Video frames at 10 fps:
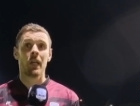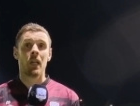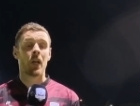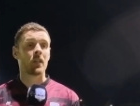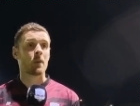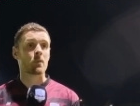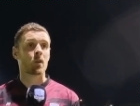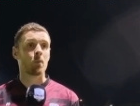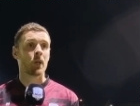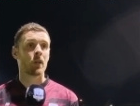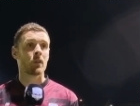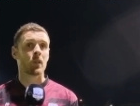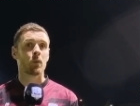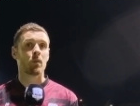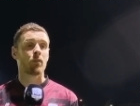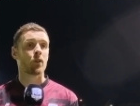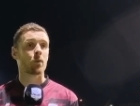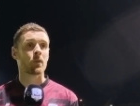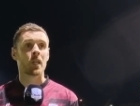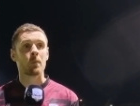A lot of teams have come here who are further
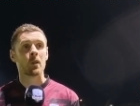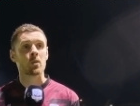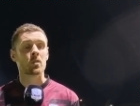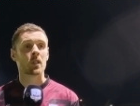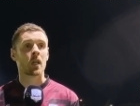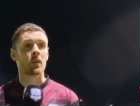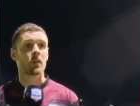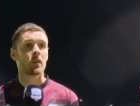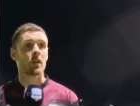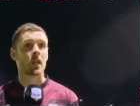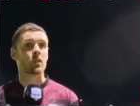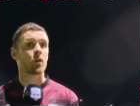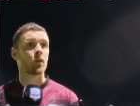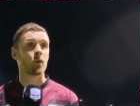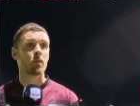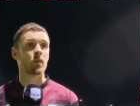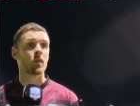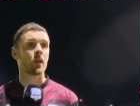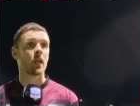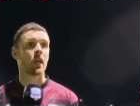up the table than us and got got turned
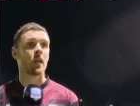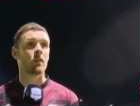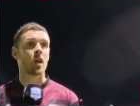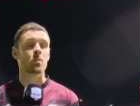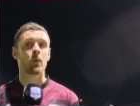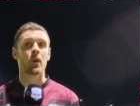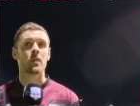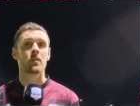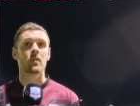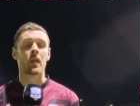over and lost points.